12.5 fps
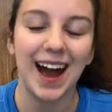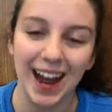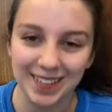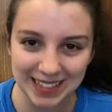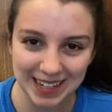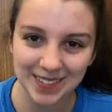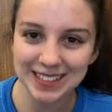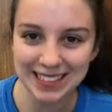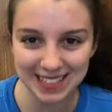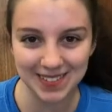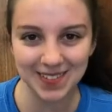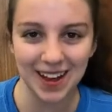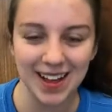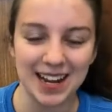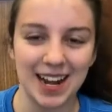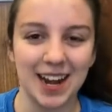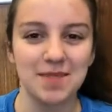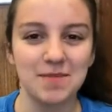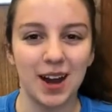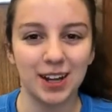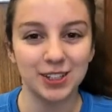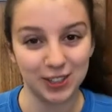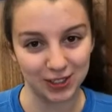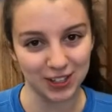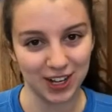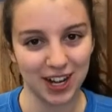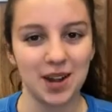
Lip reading: Hi, my name is Isabel, and I'm a junior,